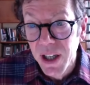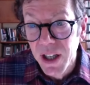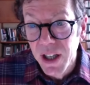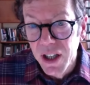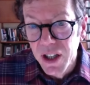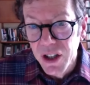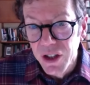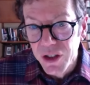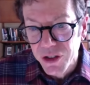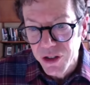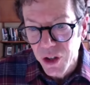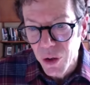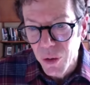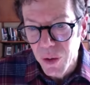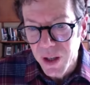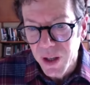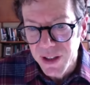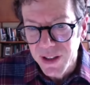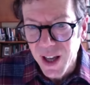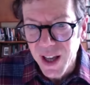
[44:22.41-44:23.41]

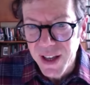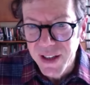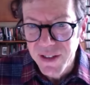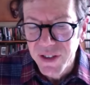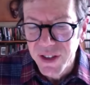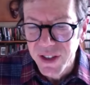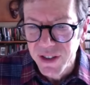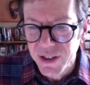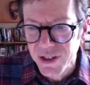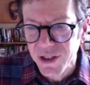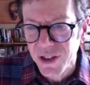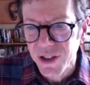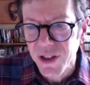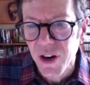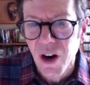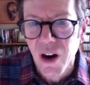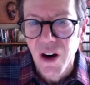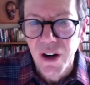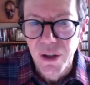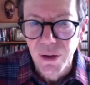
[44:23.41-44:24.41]
so a lot of the
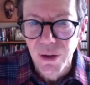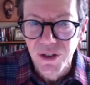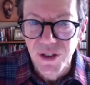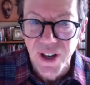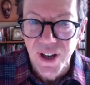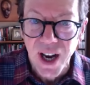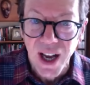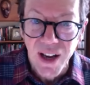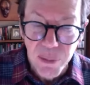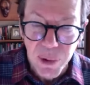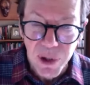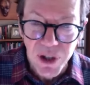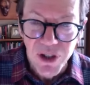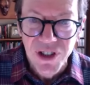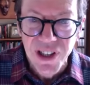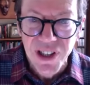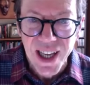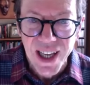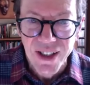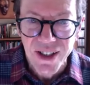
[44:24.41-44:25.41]
scenarios that i've
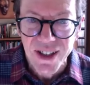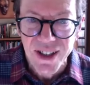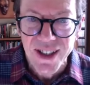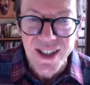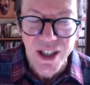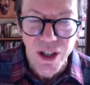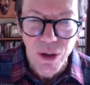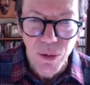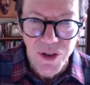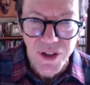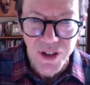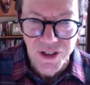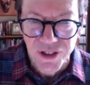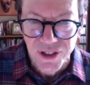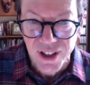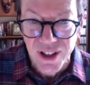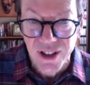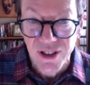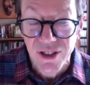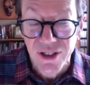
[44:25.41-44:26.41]
personally had to deal with as
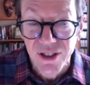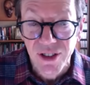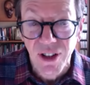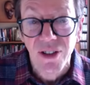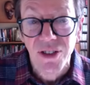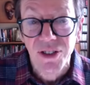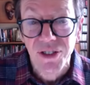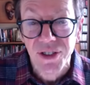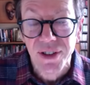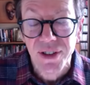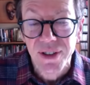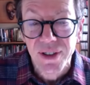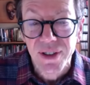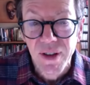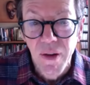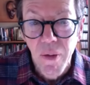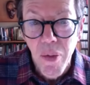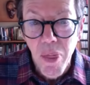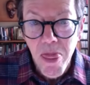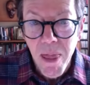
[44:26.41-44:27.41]
a consultant
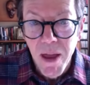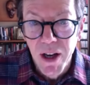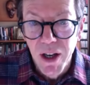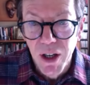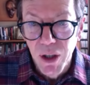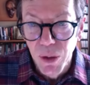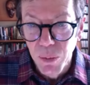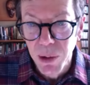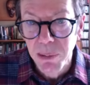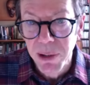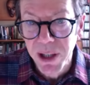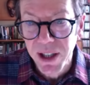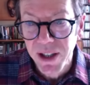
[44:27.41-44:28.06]
will be the